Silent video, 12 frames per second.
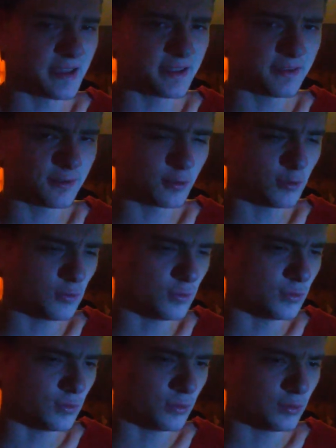that the
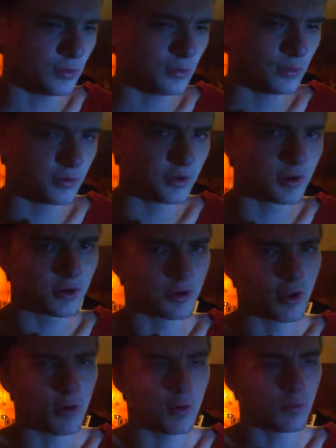whole,
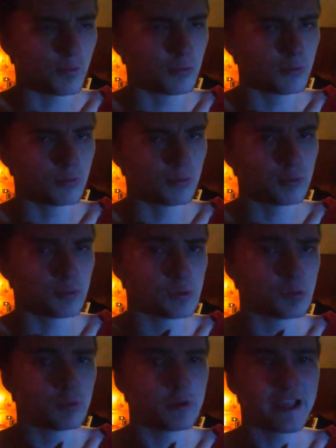you know,
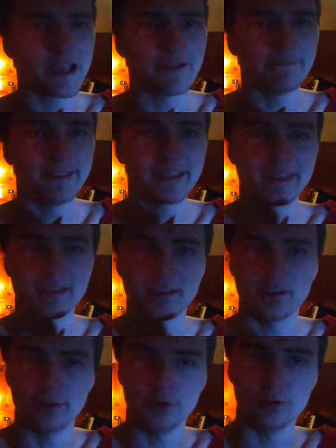we have
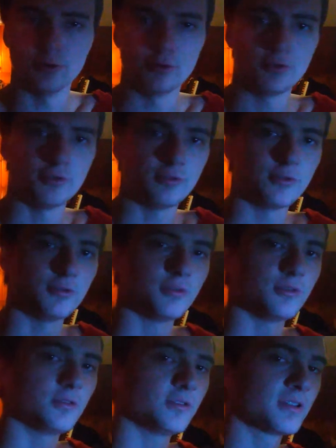nothing to do
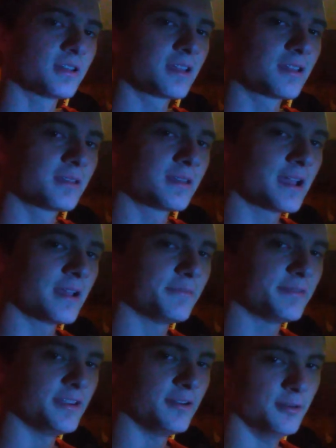
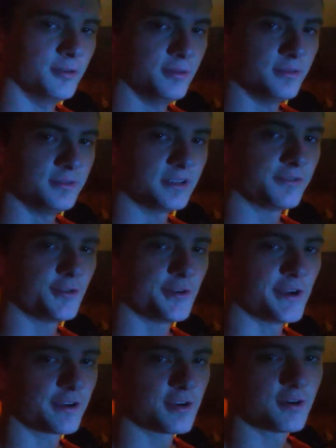type deal. Like,
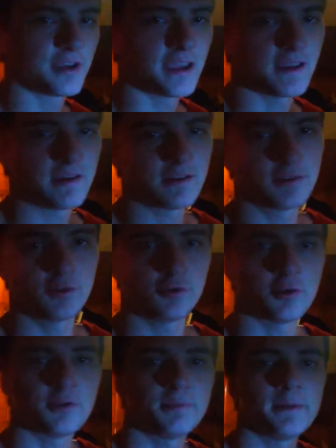you're like, okay,
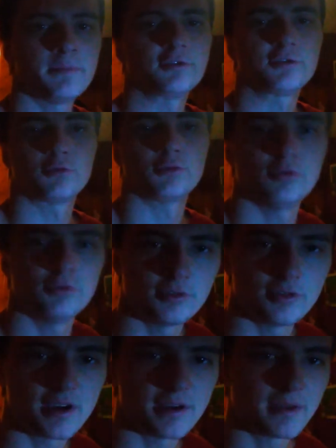so there's some people at
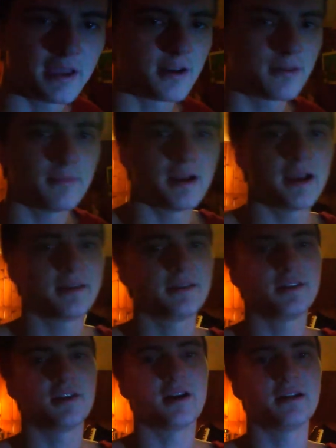school. You know, I don't
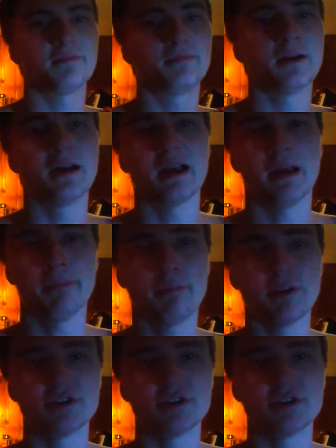mind. You know, I've